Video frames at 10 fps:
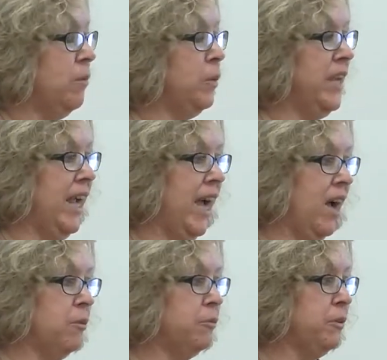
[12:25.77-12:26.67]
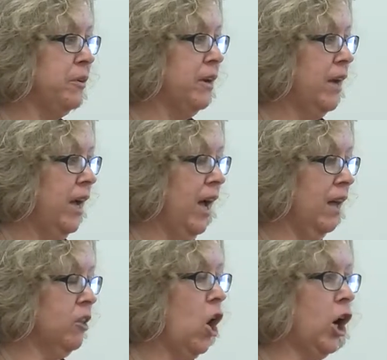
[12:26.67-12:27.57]
we have
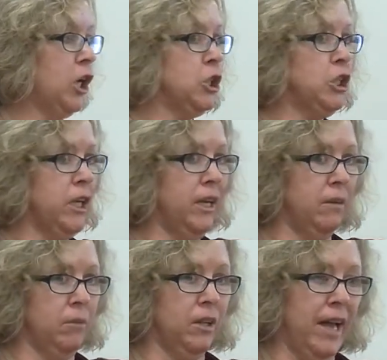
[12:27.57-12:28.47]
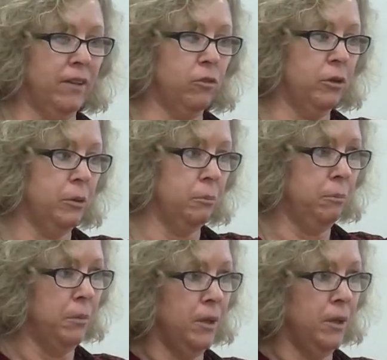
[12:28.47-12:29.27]
a large classroom